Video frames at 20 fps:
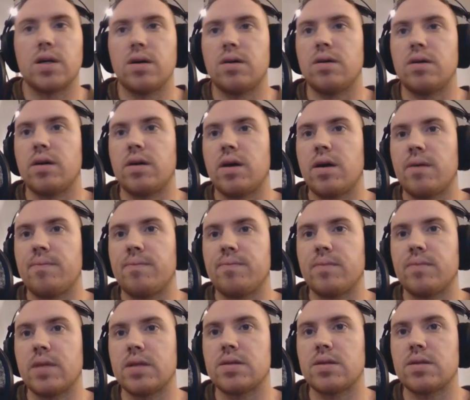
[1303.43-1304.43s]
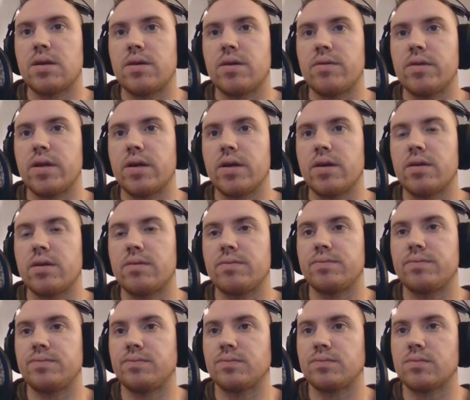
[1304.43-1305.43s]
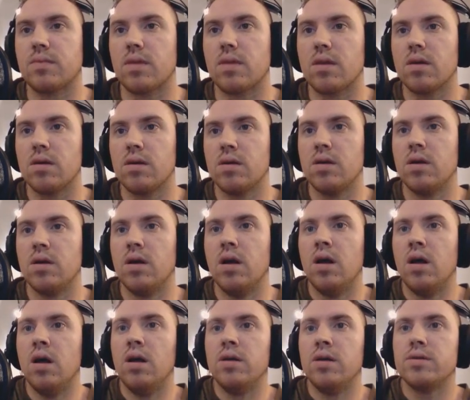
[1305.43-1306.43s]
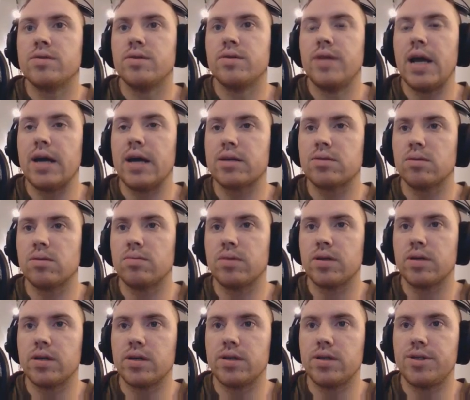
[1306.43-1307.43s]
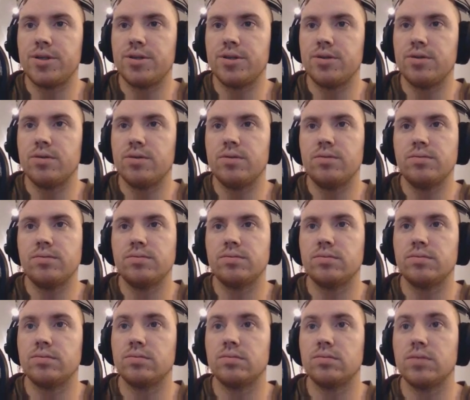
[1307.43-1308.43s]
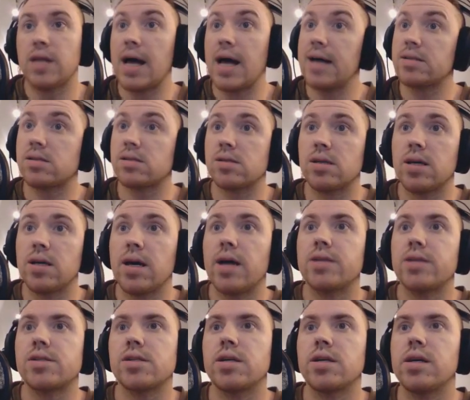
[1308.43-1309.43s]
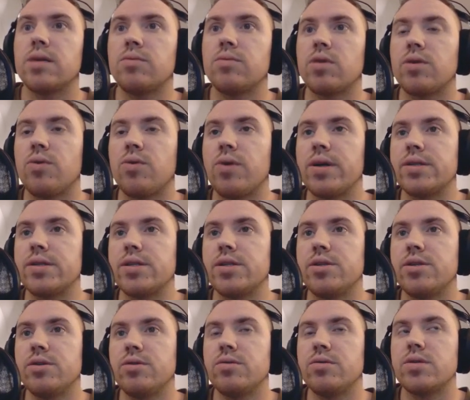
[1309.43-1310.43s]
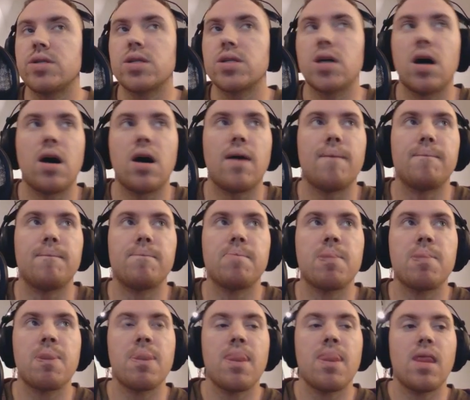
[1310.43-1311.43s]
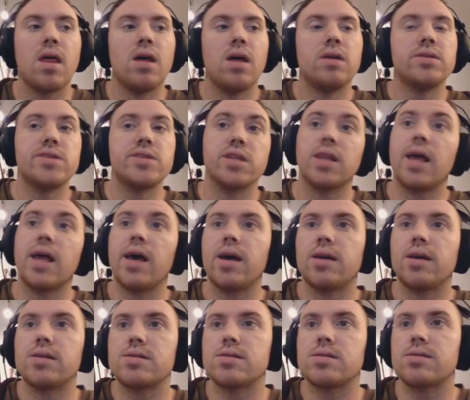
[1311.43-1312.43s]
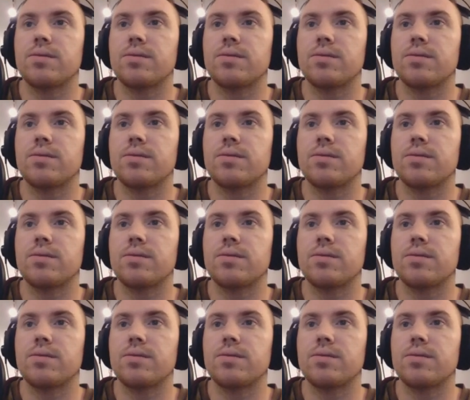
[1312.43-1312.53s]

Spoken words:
Oh yeah, that sounded really good. So next what we're gonna do, lastly actually, we're going to do some delays.